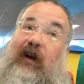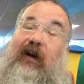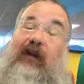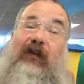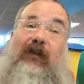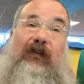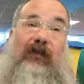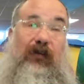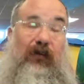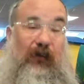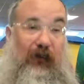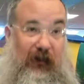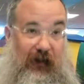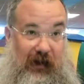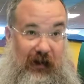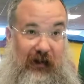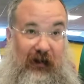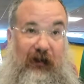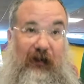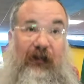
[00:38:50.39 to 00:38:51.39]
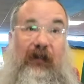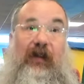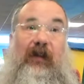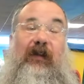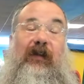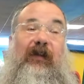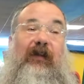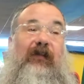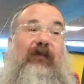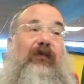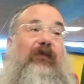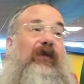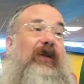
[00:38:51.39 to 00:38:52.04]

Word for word: aren't real feelings.